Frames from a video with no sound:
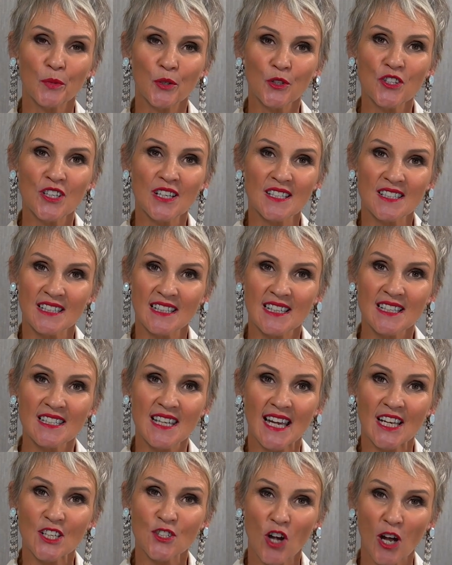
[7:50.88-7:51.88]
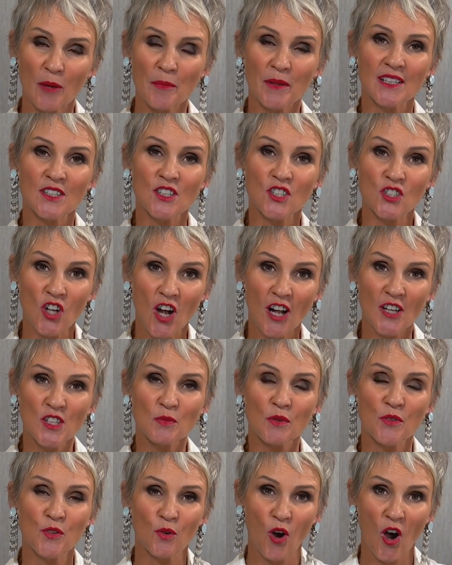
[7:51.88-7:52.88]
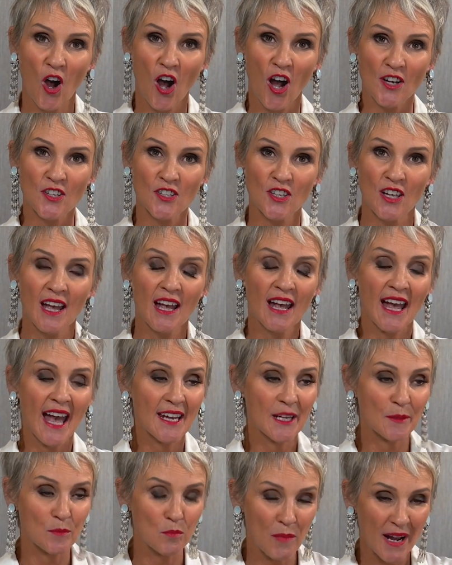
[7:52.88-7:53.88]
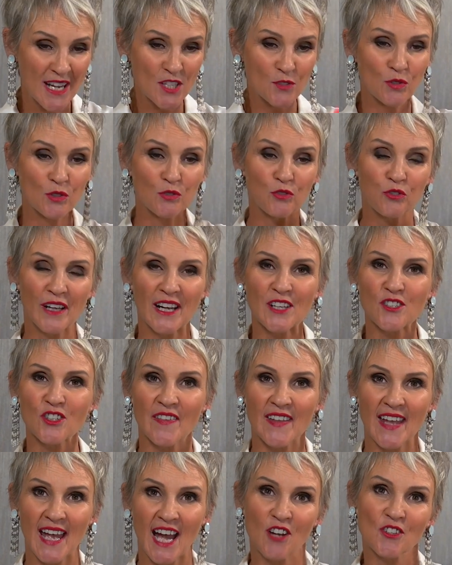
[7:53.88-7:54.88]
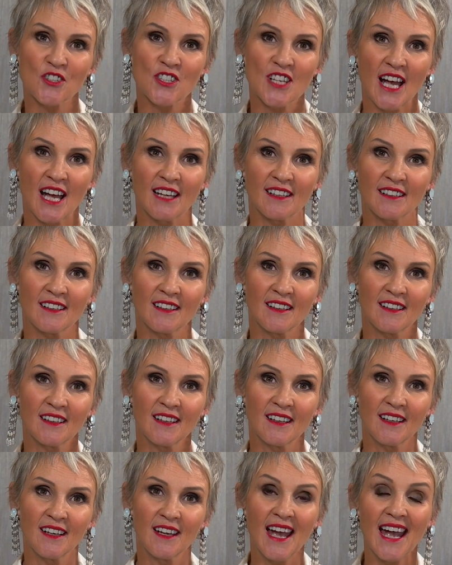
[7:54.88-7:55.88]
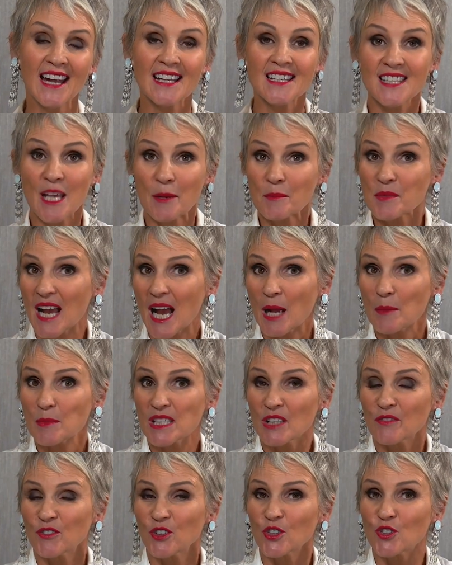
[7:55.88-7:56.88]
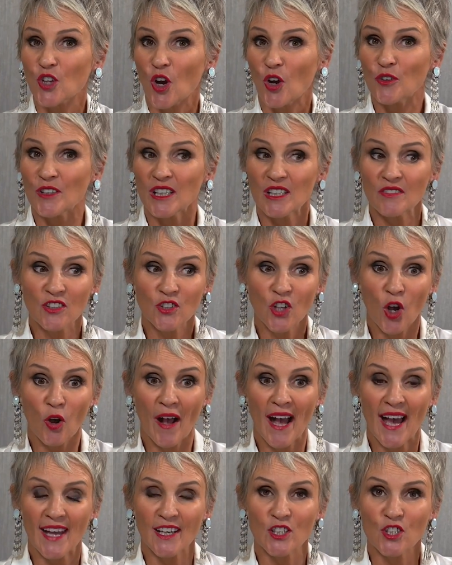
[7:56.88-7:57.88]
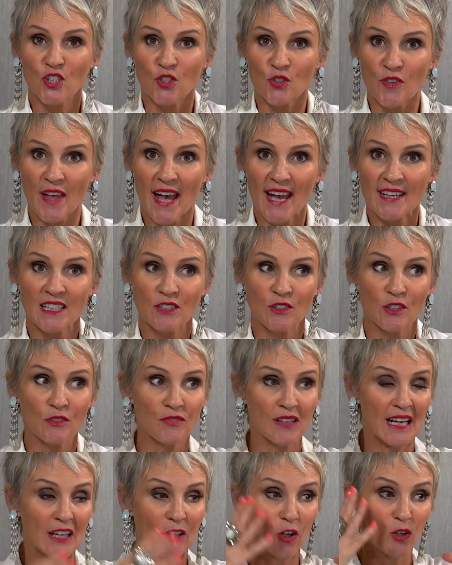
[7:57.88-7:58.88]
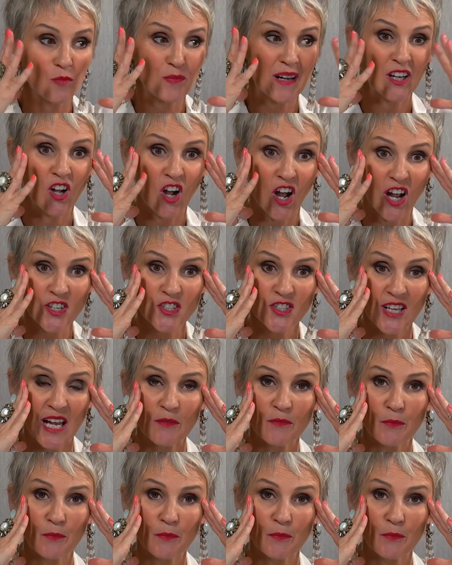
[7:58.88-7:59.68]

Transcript: Beauty is an inside job and it starts with your heart and it must reflect on the outside. And sometimes if you don't even know how to do that and you feel like, oh my gosh,